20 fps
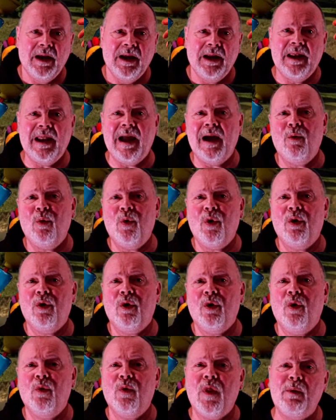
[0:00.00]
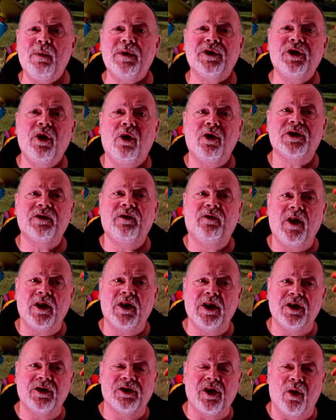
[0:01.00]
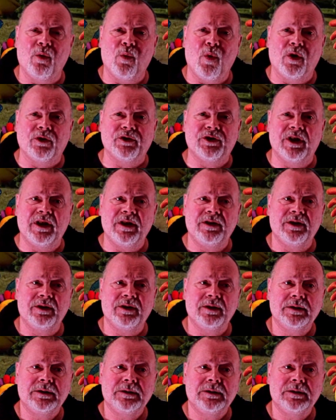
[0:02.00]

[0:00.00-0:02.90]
Now, although it's not as funny as I wanted,